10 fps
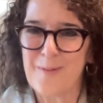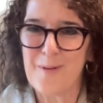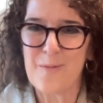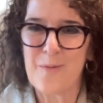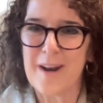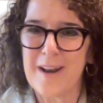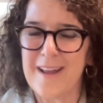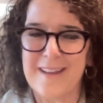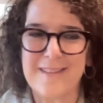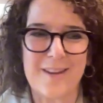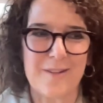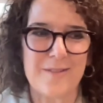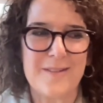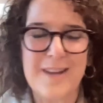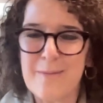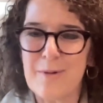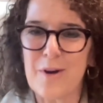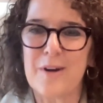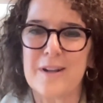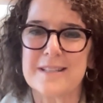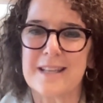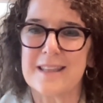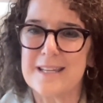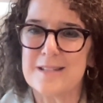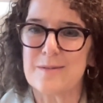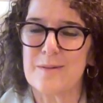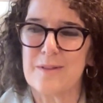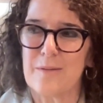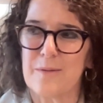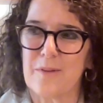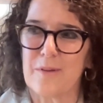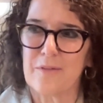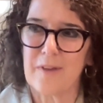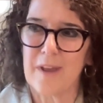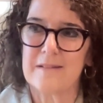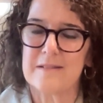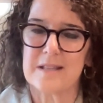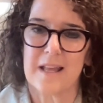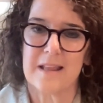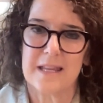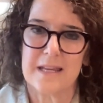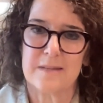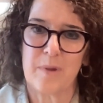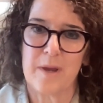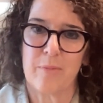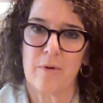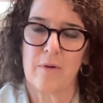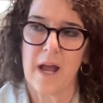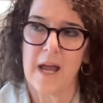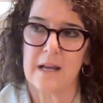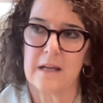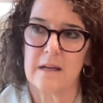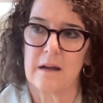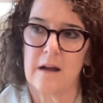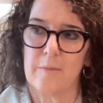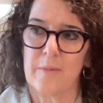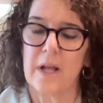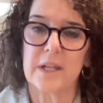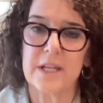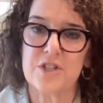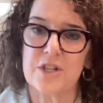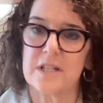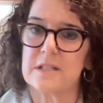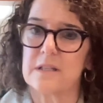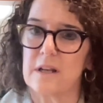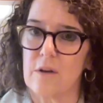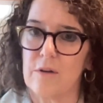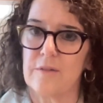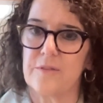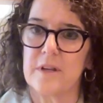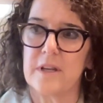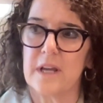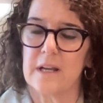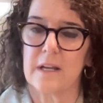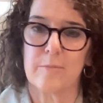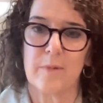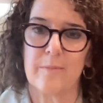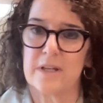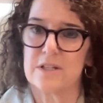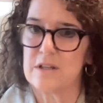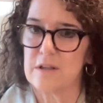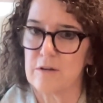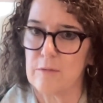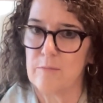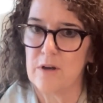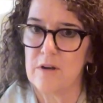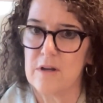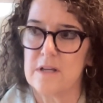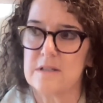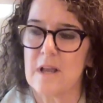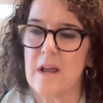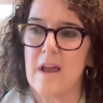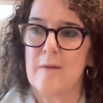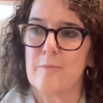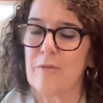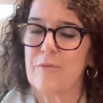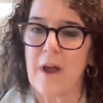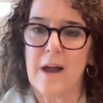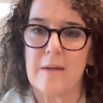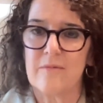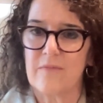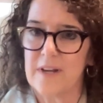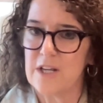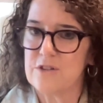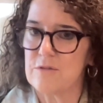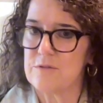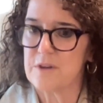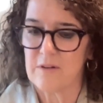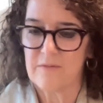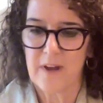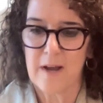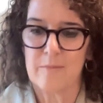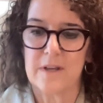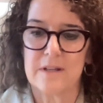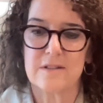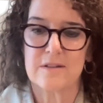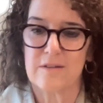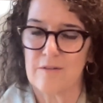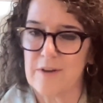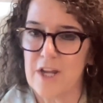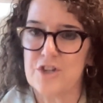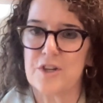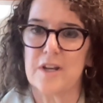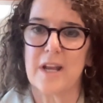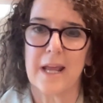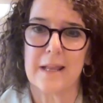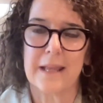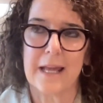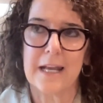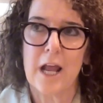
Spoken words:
what in their neighborhoods, that there was a sense that these people had a allegiance and loyalty and a commitment to their communities, both time, financial, to their families, to their nation, and that